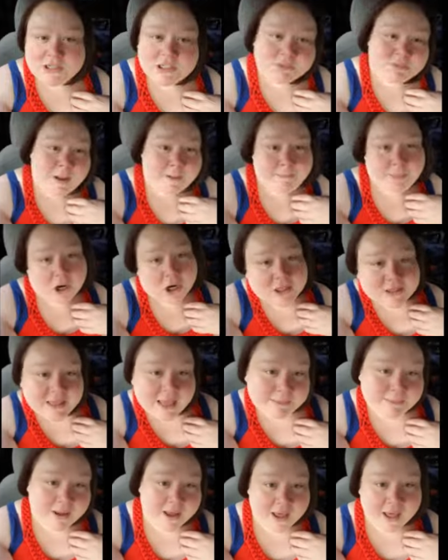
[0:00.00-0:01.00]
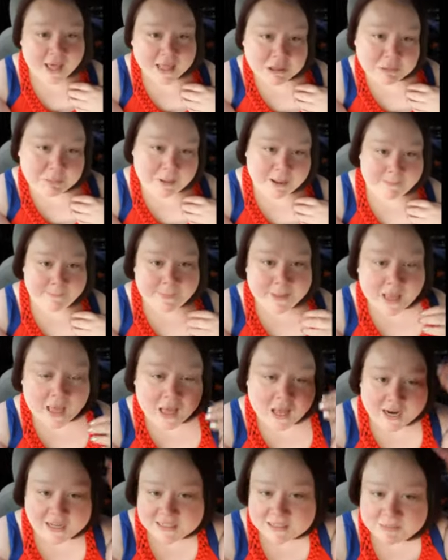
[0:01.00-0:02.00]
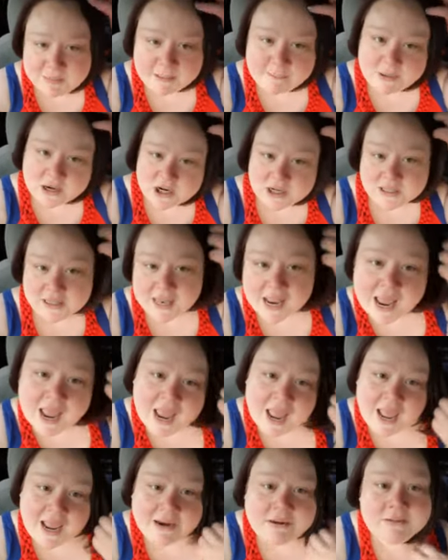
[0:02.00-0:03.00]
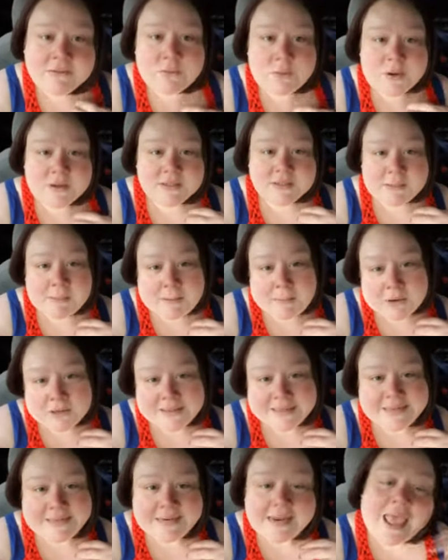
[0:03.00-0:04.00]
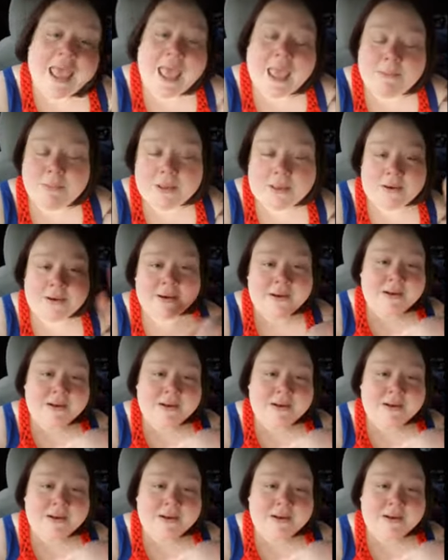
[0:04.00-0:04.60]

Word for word: It's my birthday month, people. It's my birthday. Well, it's not my birthday today, but